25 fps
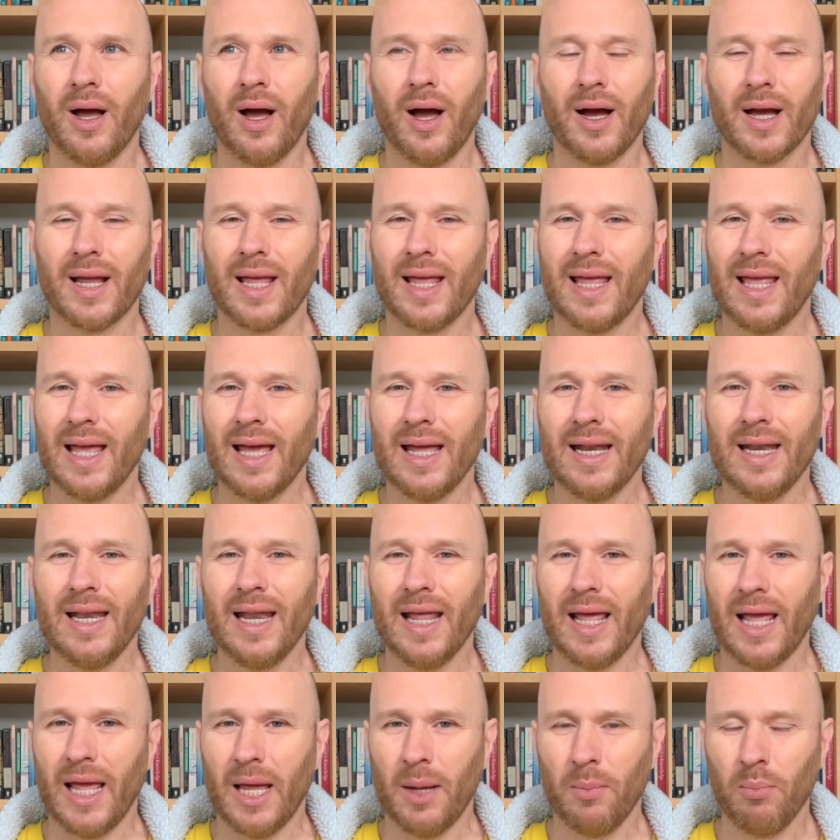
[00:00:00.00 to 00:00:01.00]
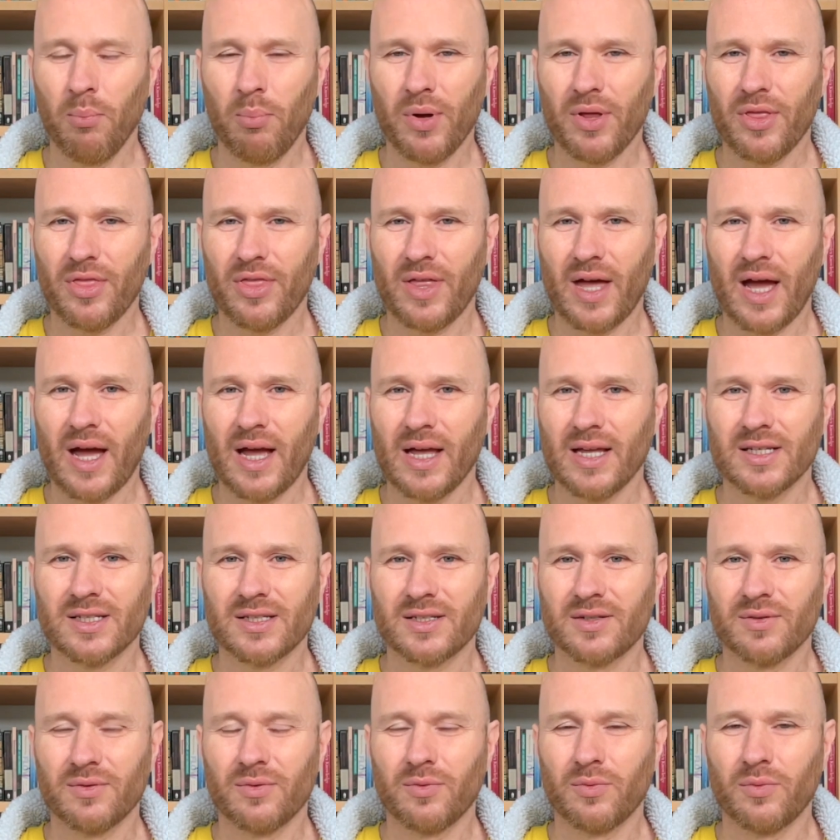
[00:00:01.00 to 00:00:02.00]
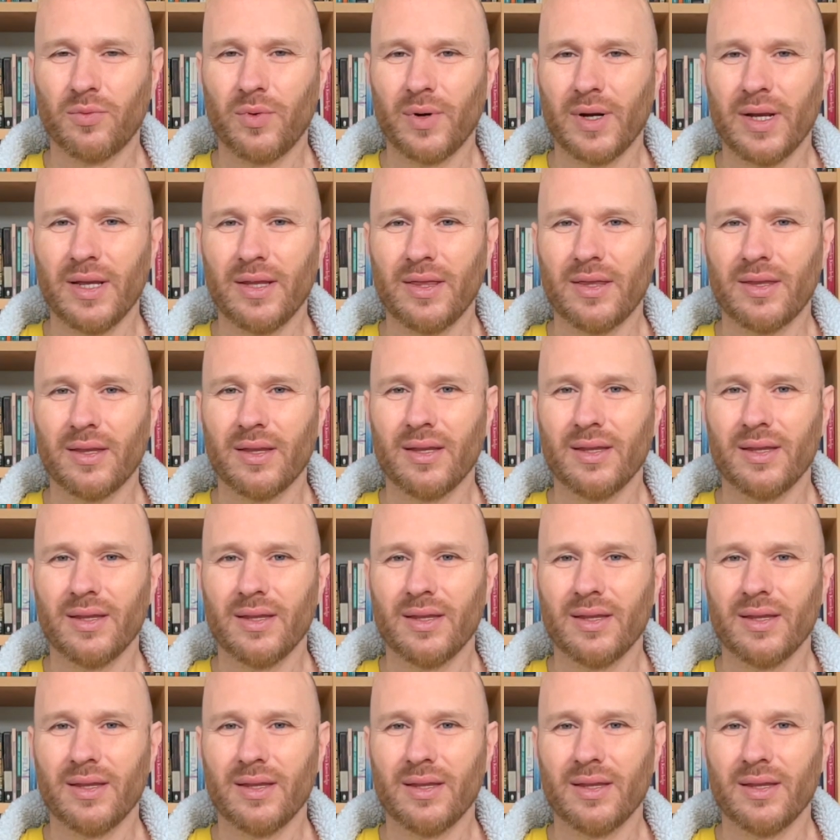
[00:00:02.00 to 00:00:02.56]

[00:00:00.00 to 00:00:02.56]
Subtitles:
again, empathize with